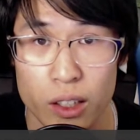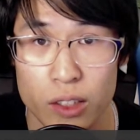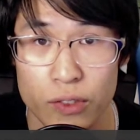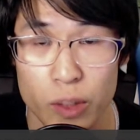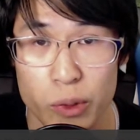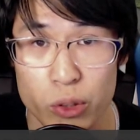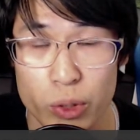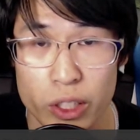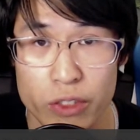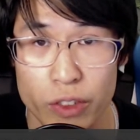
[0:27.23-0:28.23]
follow me on
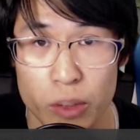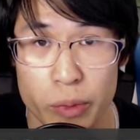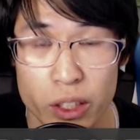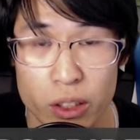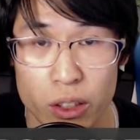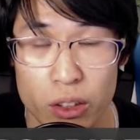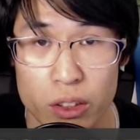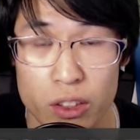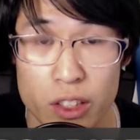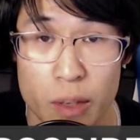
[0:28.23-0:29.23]
Twitch, follow me
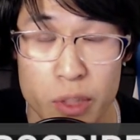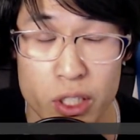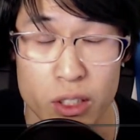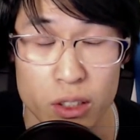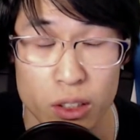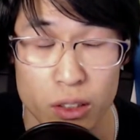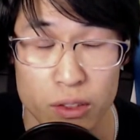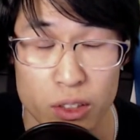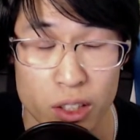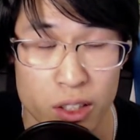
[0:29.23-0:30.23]
on Snapchat. No,
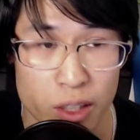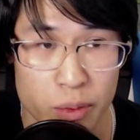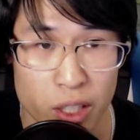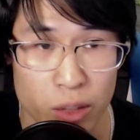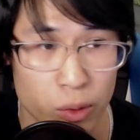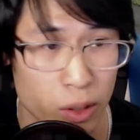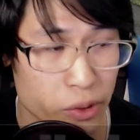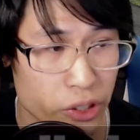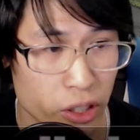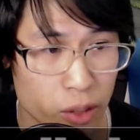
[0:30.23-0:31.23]
it's not Snapchat. What am
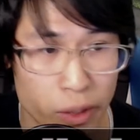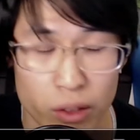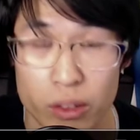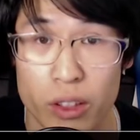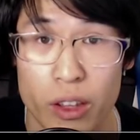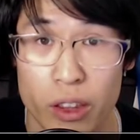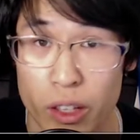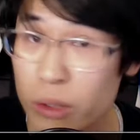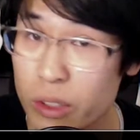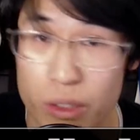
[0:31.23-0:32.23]
I talking about?
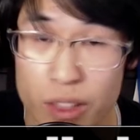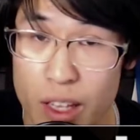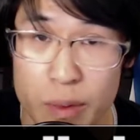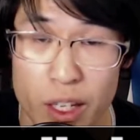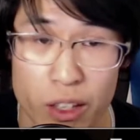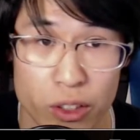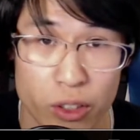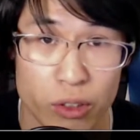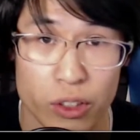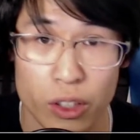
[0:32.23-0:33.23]
No Snapchat.
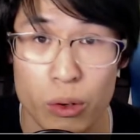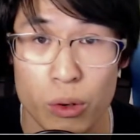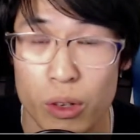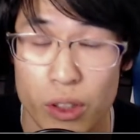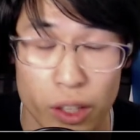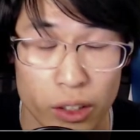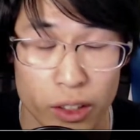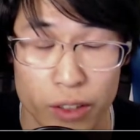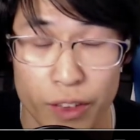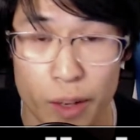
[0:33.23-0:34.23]
You know, not
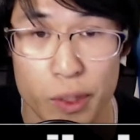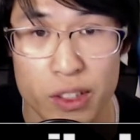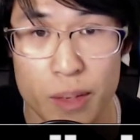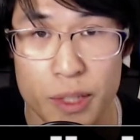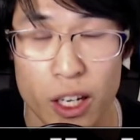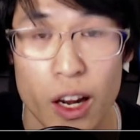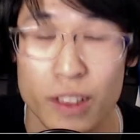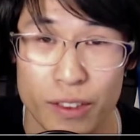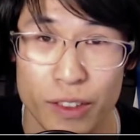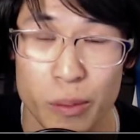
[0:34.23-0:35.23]
gonna find me on Snapchat.
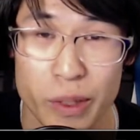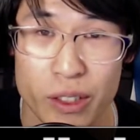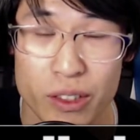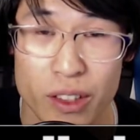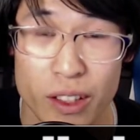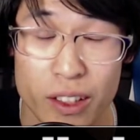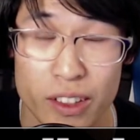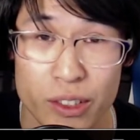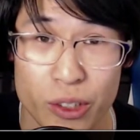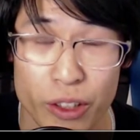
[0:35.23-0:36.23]
Follow me on
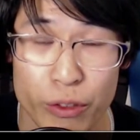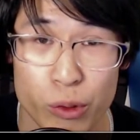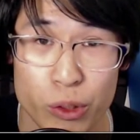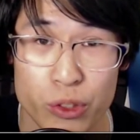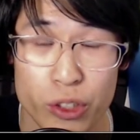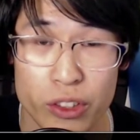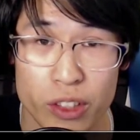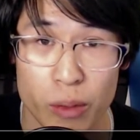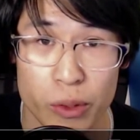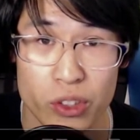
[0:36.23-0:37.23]
Discord if you want to join the
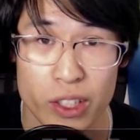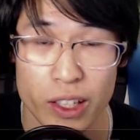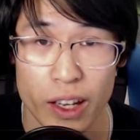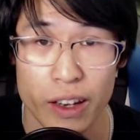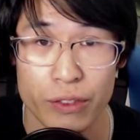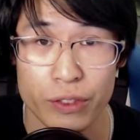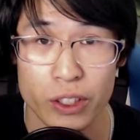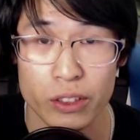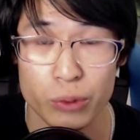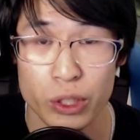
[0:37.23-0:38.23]
community and have
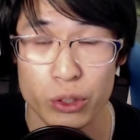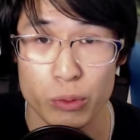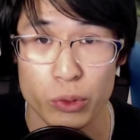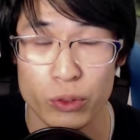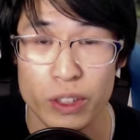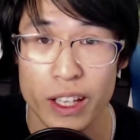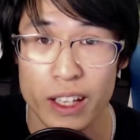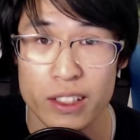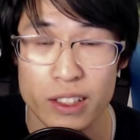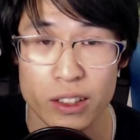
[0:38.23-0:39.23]
fun. We do movie
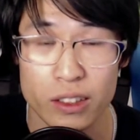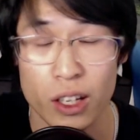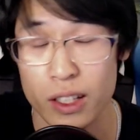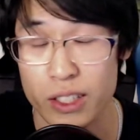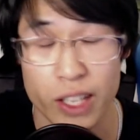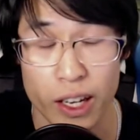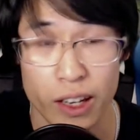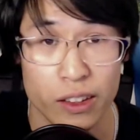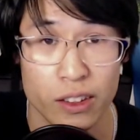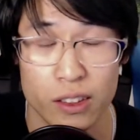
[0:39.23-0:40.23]
nights and chat
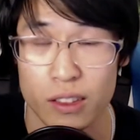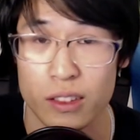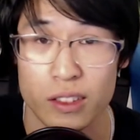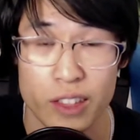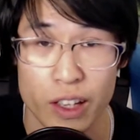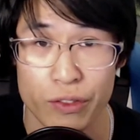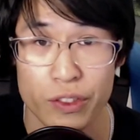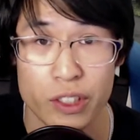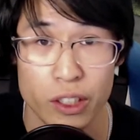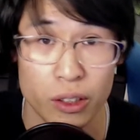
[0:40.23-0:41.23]
and stuff.
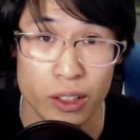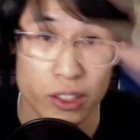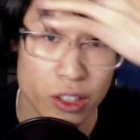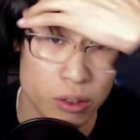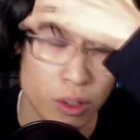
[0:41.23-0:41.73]
So let's go.